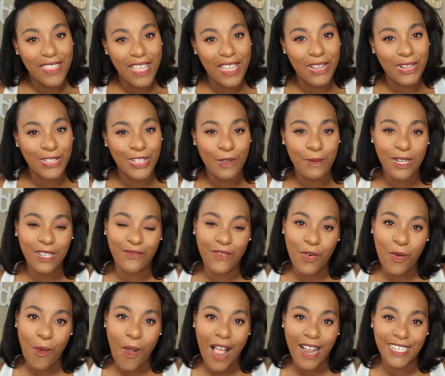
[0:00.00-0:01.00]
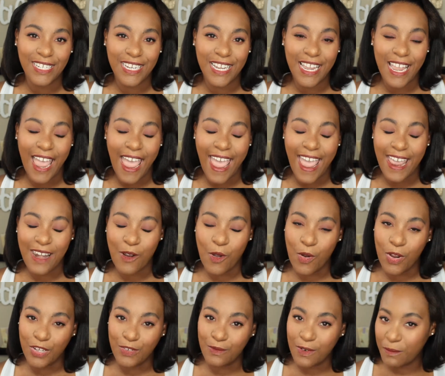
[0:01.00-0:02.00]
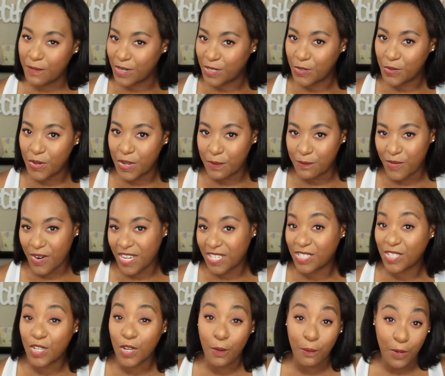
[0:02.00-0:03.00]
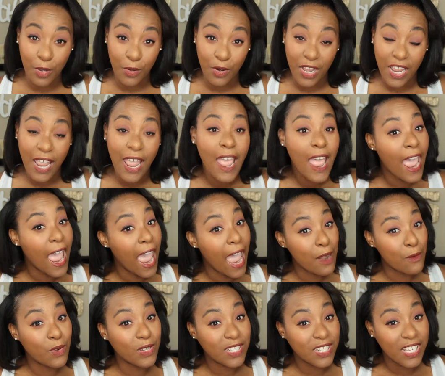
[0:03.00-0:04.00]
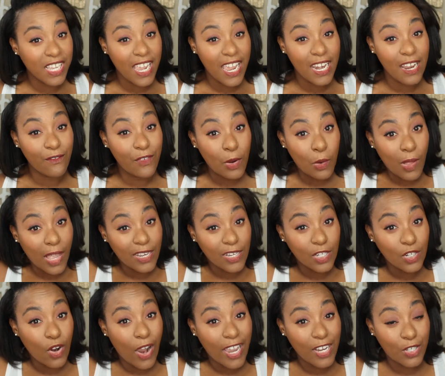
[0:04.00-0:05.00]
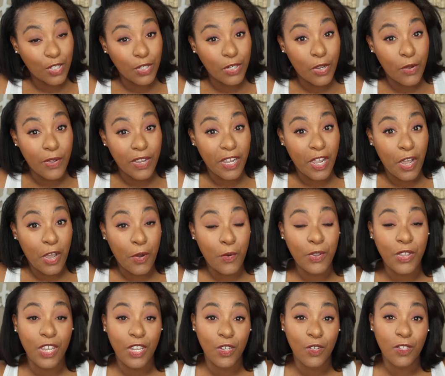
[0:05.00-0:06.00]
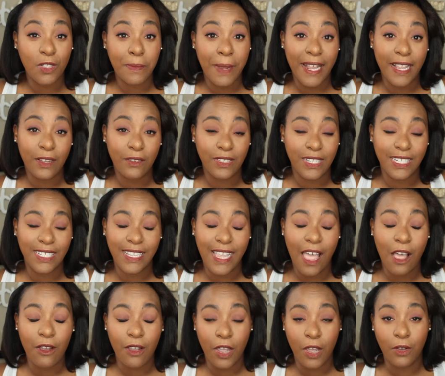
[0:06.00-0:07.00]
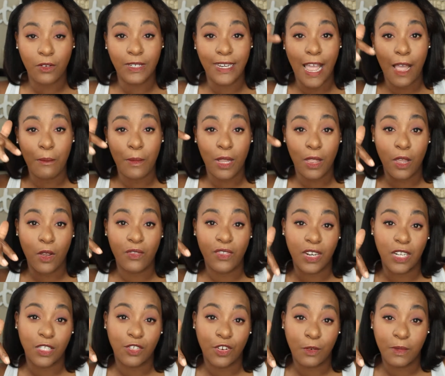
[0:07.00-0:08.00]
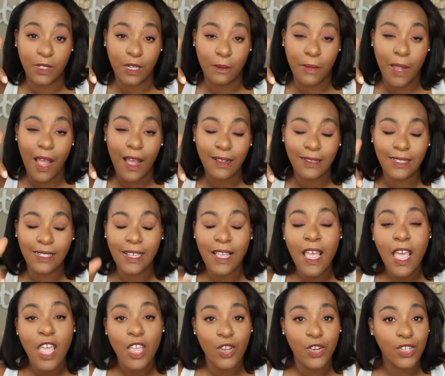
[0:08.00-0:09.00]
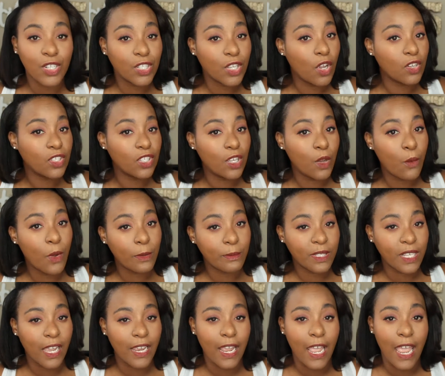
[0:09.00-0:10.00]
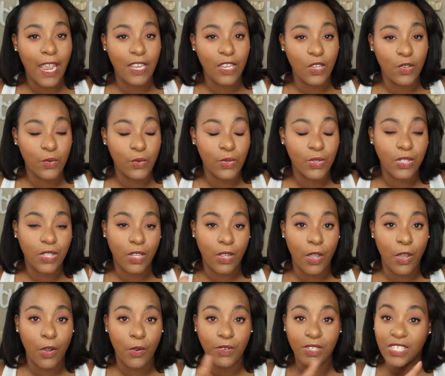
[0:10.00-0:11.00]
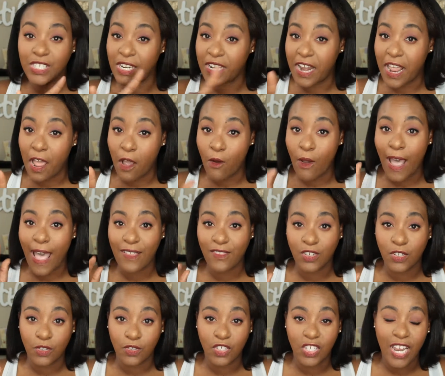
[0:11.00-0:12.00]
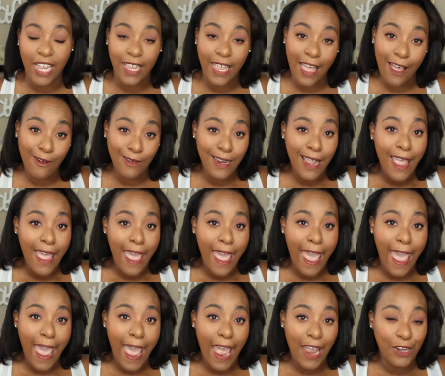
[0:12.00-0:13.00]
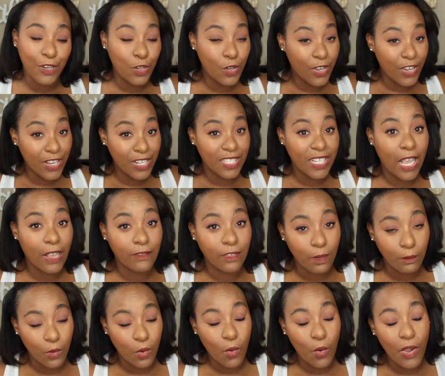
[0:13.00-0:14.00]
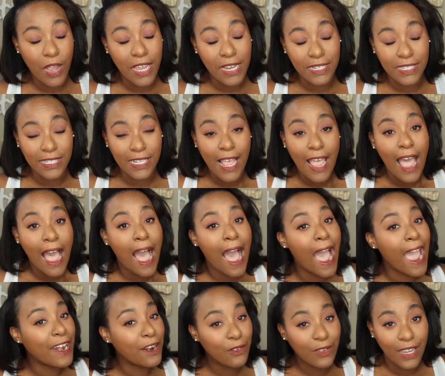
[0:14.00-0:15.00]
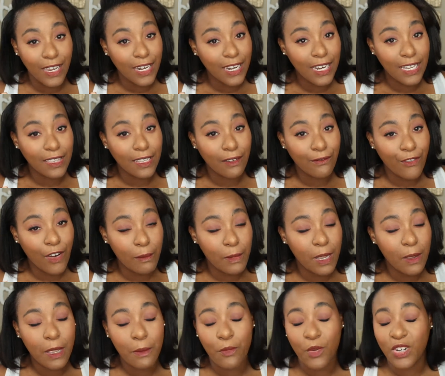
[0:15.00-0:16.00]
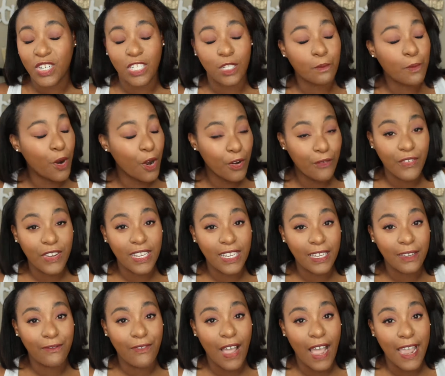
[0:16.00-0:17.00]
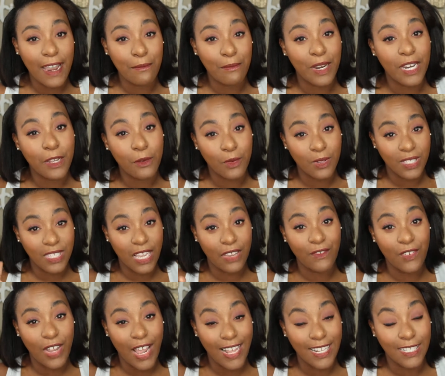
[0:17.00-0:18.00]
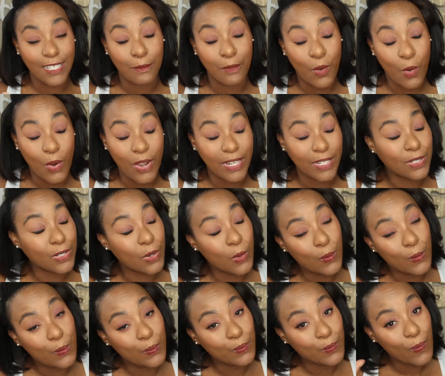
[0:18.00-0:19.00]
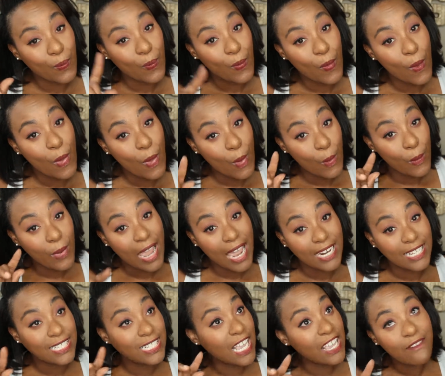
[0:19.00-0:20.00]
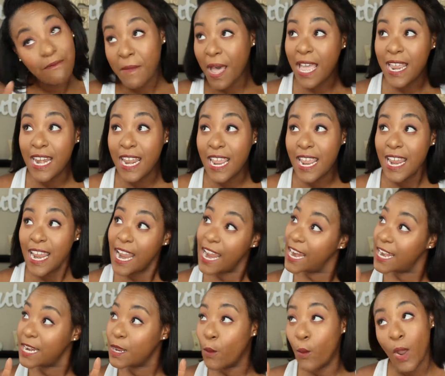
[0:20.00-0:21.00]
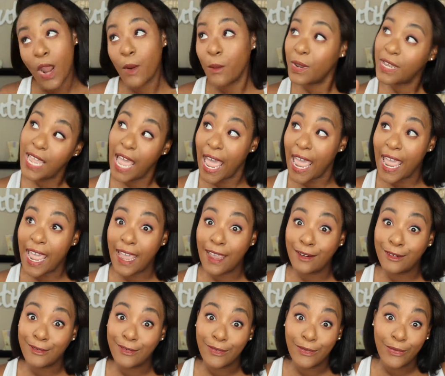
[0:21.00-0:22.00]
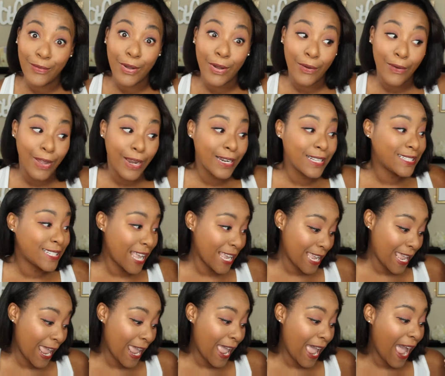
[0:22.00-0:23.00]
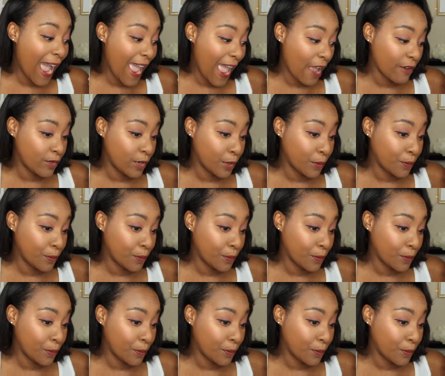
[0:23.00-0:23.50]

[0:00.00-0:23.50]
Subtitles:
Thank you so much for watching, and always remember to embrace your beauty. And once again, if you would like to try Juno Co, you can use my little discount code down below in the description box. You just go to the website and use the code Chanel at your checkout, and you can save some coins. I don't get anything from it, which is perfectly fine, but it will save you guys some coins. So, you gotta save money anywhere we can. Well, at least I have.